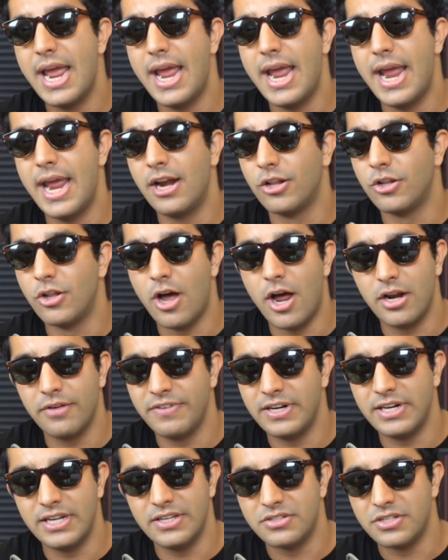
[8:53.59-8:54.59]
And a lot of
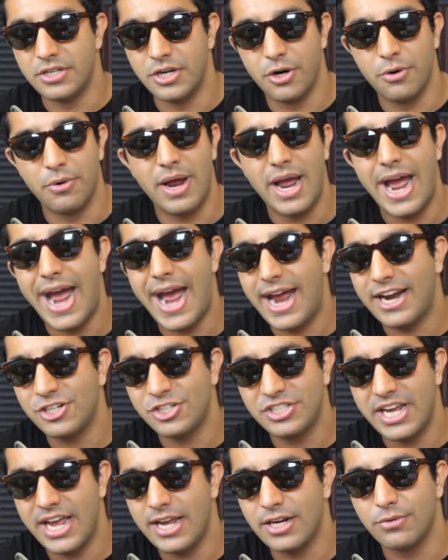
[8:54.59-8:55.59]
it is,
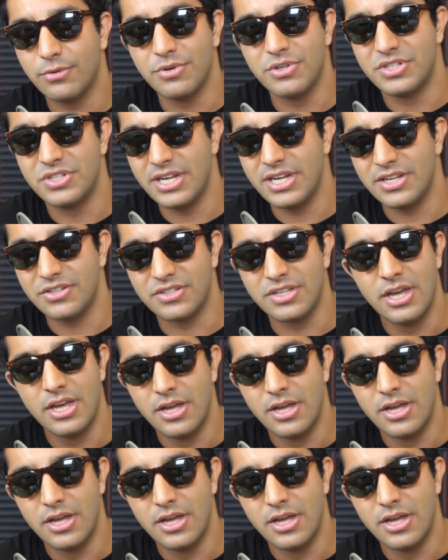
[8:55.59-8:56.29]
hashtag resist,